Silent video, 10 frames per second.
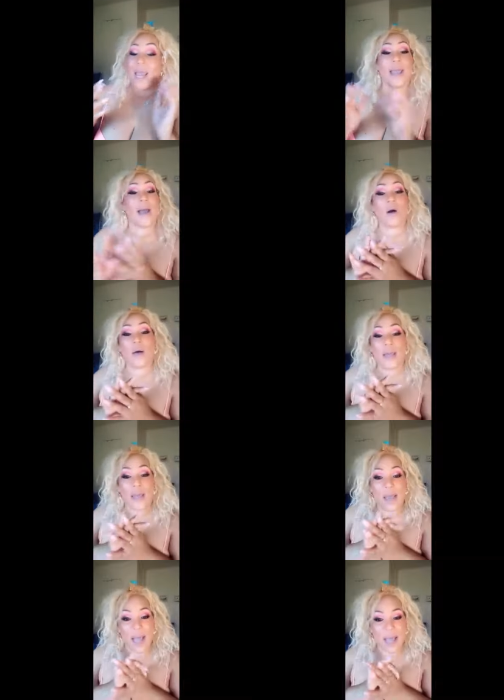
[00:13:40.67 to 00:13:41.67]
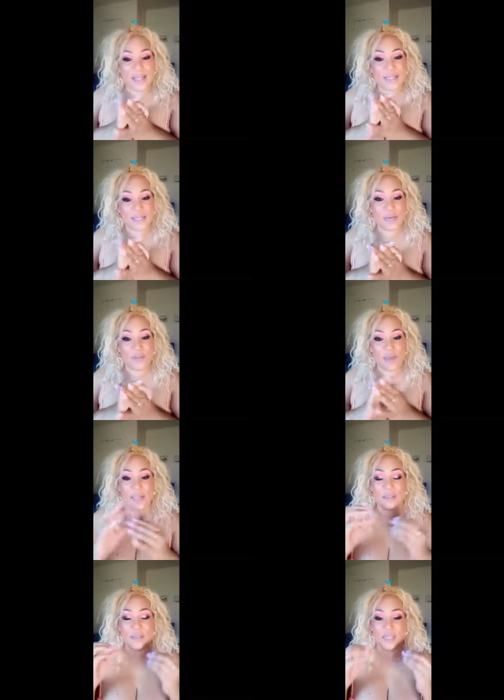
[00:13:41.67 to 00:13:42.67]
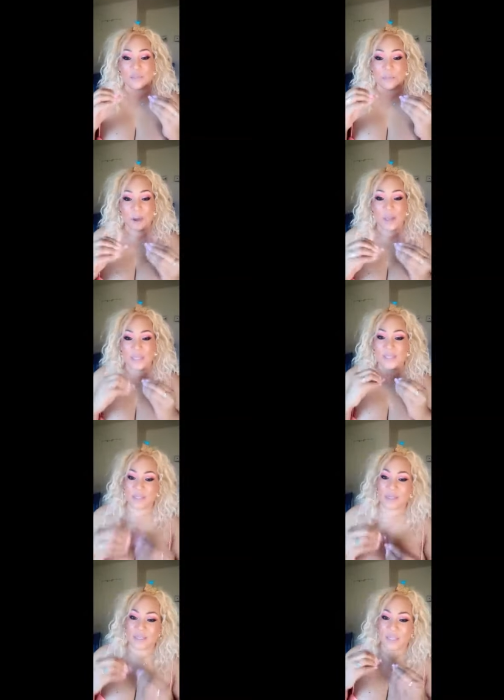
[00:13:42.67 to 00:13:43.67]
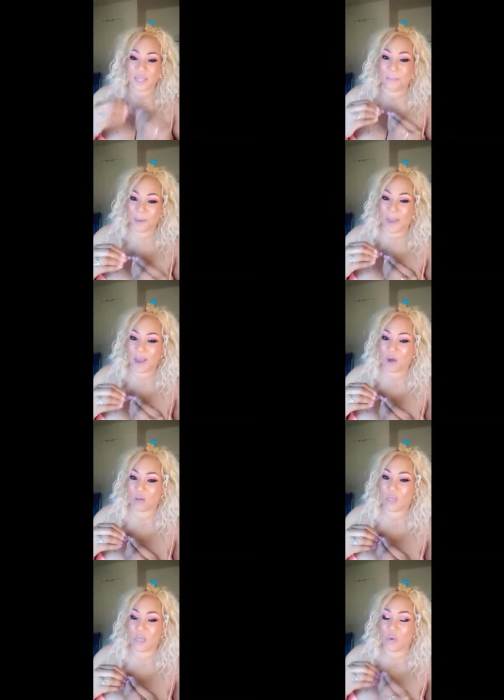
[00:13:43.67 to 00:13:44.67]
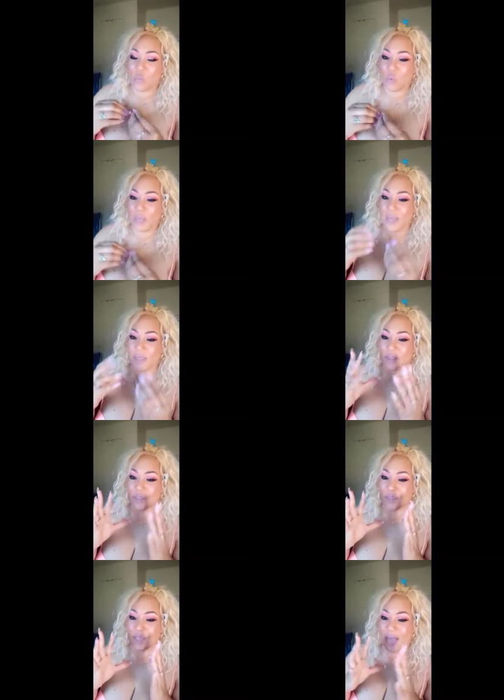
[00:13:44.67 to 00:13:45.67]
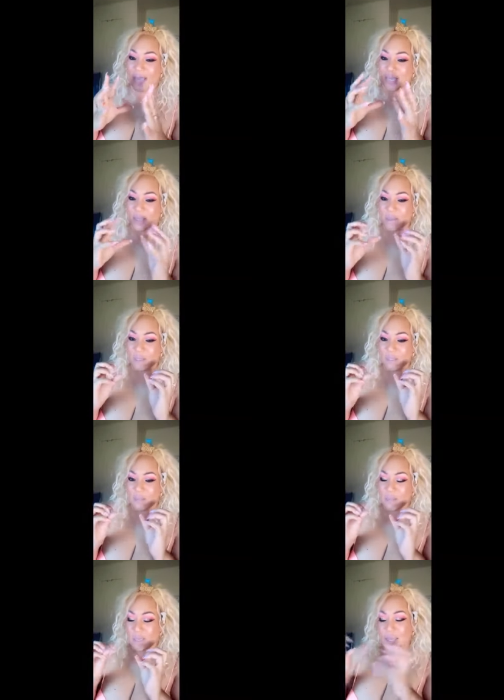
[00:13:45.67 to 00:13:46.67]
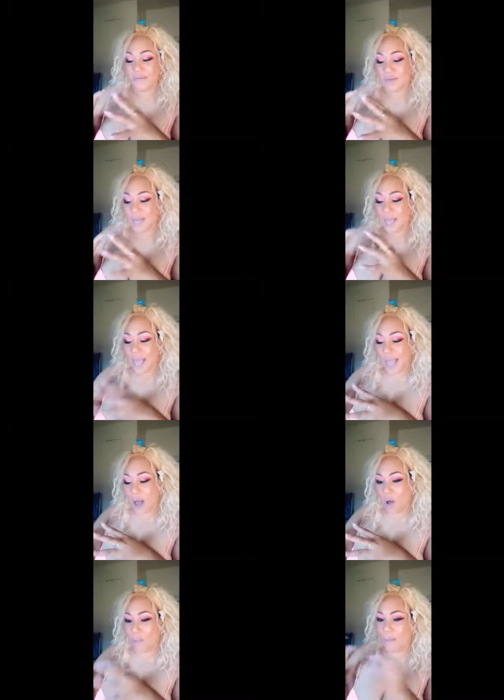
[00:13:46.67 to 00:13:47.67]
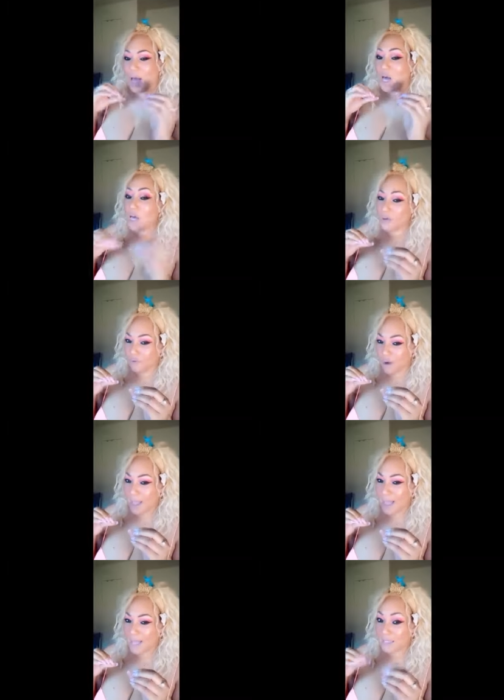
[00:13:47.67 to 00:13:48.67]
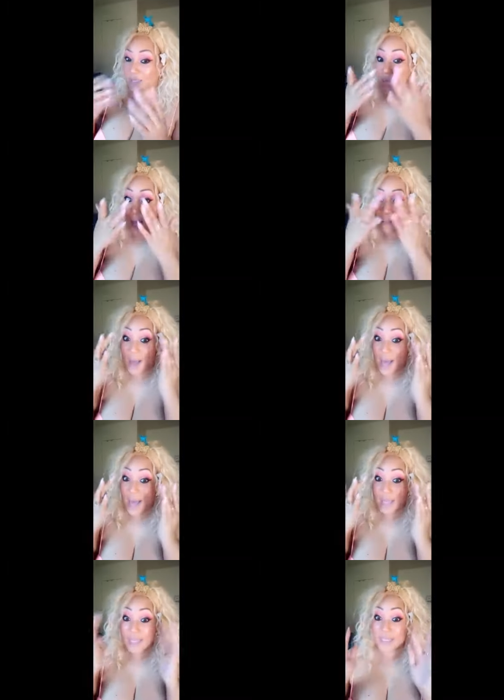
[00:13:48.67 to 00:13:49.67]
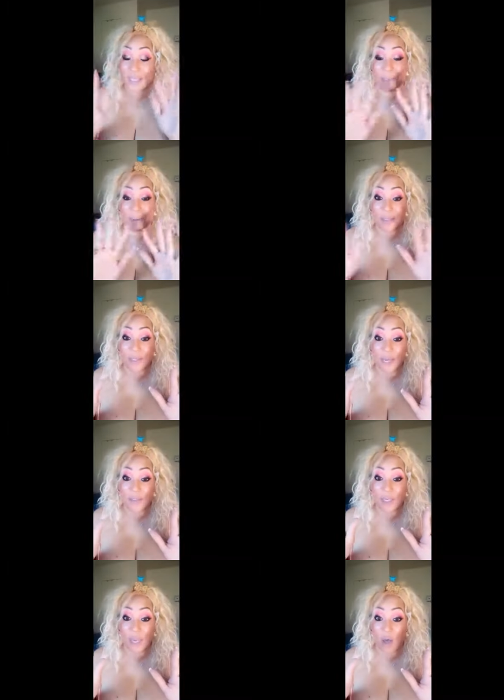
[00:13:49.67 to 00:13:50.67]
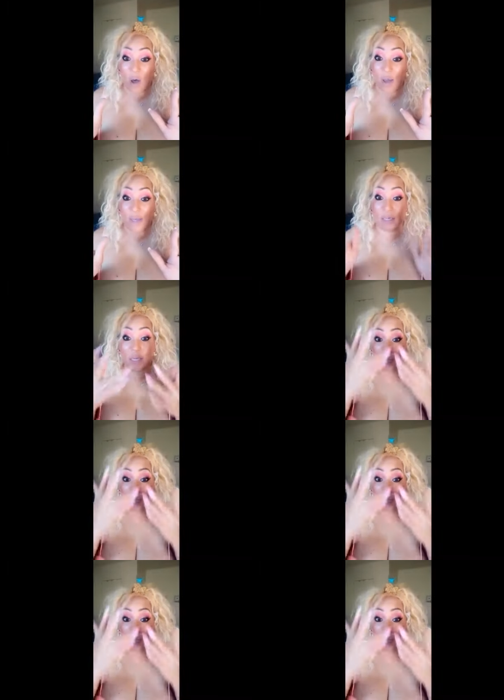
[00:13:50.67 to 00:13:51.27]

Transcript: out i can tell that this product does help out with like evening out my under eyes, not my eyelids. I put nothing on